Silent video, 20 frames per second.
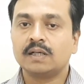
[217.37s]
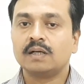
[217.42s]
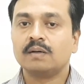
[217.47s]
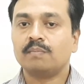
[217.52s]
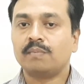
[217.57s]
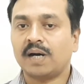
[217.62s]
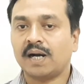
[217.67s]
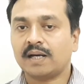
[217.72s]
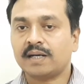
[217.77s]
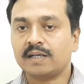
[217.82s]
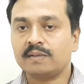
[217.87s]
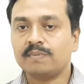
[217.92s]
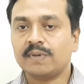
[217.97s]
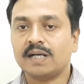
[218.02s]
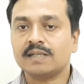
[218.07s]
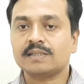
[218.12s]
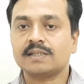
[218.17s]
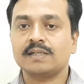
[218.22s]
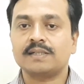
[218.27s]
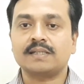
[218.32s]
Market
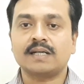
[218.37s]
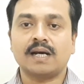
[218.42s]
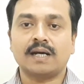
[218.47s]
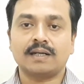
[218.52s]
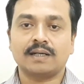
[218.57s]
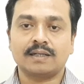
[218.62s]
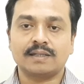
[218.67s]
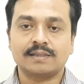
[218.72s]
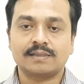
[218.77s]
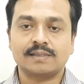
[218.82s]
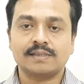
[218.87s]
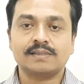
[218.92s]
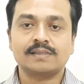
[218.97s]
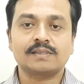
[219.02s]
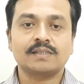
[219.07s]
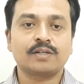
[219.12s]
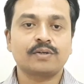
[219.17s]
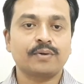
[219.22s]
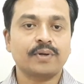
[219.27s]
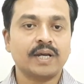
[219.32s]
basket analysis
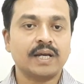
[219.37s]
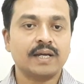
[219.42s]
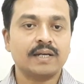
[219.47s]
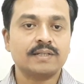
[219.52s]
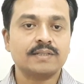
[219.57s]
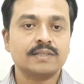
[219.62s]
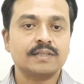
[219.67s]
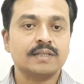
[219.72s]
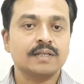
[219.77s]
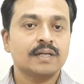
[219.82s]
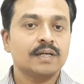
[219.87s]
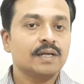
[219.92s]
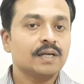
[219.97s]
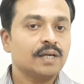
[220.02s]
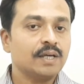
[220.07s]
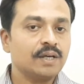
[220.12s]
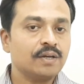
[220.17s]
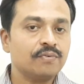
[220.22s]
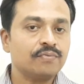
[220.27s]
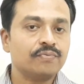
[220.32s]
creates
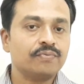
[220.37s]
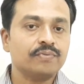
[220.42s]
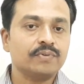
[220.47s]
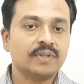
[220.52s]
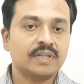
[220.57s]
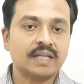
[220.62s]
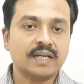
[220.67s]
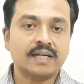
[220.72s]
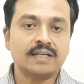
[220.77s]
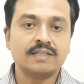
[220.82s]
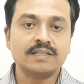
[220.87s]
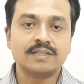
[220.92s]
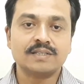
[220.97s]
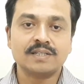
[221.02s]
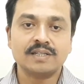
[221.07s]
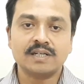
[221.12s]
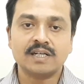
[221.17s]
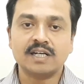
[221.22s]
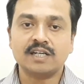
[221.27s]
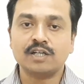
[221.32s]
if-then
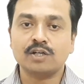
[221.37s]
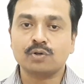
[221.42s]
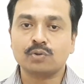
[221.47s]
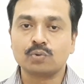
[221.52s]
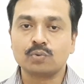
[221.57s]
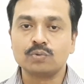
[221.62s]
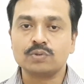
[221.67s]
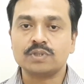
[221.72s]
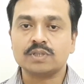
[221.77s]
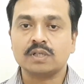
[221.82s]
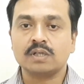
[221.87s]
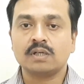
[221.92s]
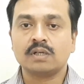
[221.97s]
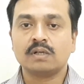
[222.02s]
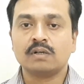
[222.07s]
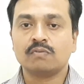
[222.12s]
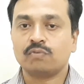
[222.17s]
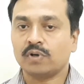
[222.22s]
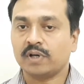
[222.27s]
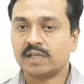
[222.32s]
scenario rules.
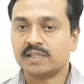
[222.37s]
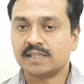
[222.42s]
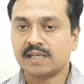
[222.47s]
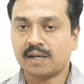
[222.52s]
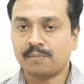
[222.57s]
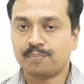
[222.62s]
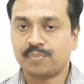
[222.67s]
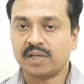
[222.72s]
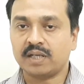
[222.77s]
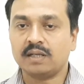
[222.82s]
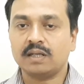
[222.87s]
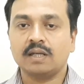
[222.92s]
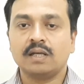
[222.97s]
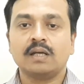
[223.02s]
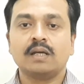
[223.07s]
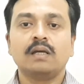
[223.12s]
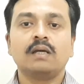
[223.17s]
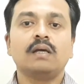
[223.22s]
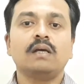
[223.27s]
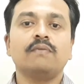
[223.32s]
For example,
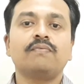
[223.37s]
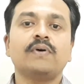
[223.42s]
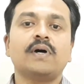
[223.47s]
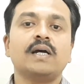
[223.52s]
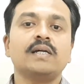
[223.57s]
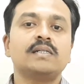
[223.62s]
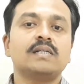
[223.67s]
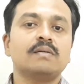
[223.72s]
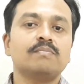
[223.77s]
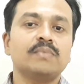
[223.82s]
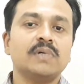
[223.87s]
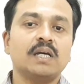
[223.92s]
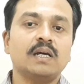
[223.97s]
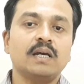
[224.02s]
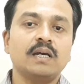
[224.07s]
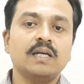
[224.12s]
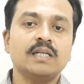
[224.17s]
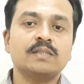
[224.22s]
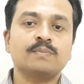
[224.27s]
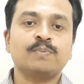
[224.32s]
if item
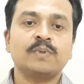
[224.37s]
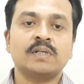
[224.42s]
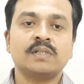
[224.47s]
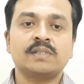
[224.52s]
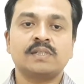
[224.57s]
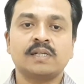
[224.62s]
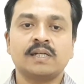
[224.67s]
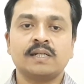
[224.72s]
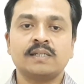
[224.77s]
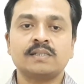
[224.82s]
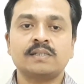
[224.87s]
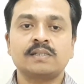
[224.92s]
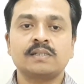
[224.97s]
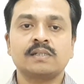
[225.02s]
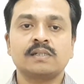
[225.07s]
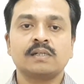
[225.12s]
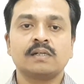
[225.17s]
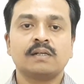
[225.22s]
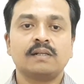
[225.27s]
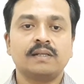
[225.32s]
A is purchased,
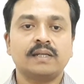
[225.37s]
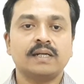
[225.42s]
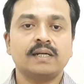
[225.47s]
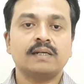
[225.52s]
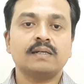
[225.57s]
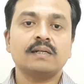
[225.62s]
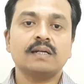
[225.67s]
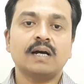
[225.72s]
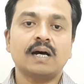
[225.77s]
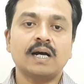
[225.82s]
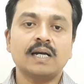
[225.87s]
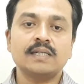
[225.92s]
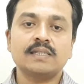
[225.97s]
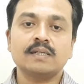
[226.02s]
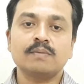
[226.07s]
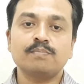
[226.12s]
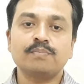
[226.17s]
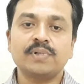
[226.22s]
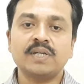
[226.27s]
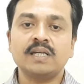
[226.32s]
then
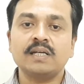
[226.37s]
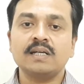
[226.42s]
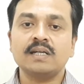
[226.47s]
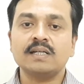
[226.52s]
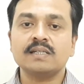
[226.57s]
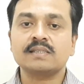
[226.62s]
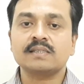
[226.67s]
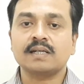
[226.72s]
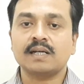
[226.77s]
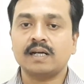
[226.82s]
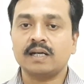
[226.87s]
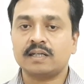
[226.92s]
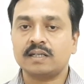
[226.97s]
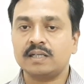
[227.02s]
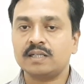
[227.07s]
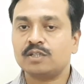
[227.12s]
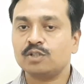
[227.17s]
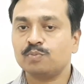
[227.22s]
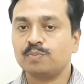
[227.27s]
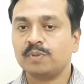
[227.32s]
item B is
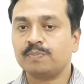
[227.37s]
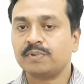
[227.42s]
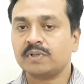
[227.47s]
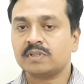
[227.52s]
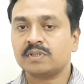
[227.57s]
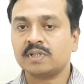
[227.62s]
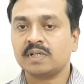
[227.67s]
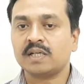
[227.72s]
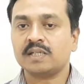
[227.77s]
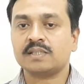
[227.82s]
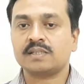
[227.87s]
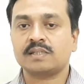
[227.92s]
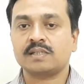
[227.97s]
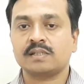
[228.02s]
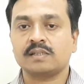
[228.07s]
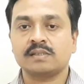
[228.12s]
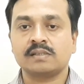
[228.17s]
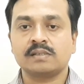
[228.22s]
likely to be purchased.